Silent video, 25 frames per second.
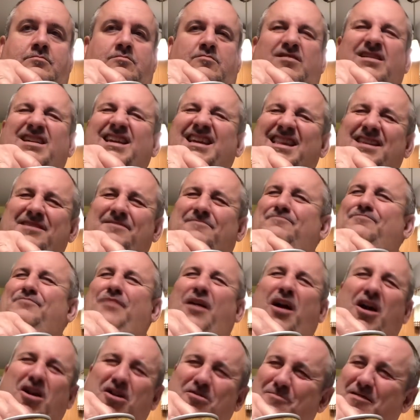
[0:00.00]
Really?
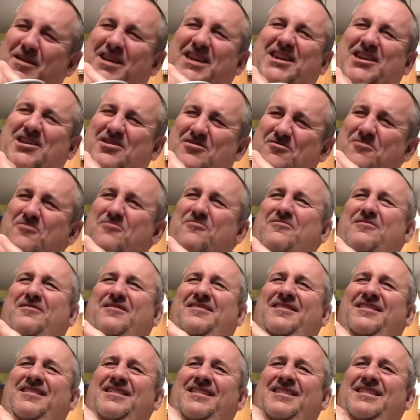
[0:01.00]
Barbecue?
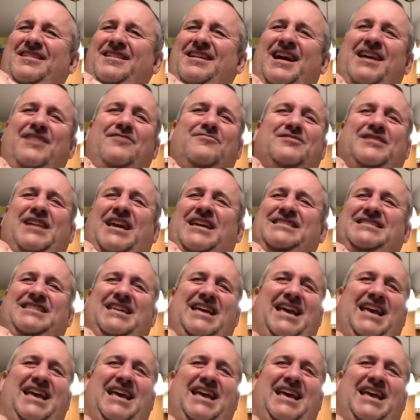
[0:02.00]
I don't taste